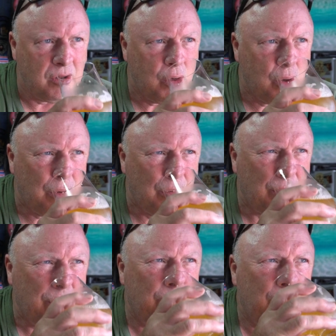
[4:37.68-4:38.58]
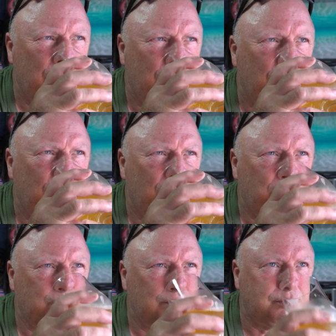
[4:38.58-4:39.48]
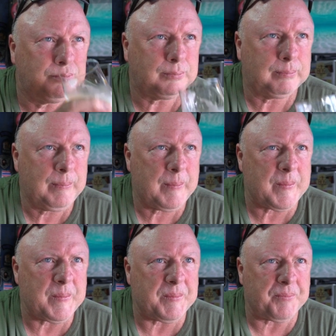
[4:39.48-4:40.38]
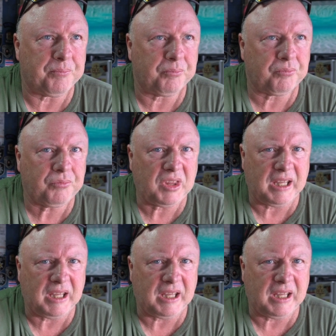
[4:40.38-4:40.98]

Nothing is said.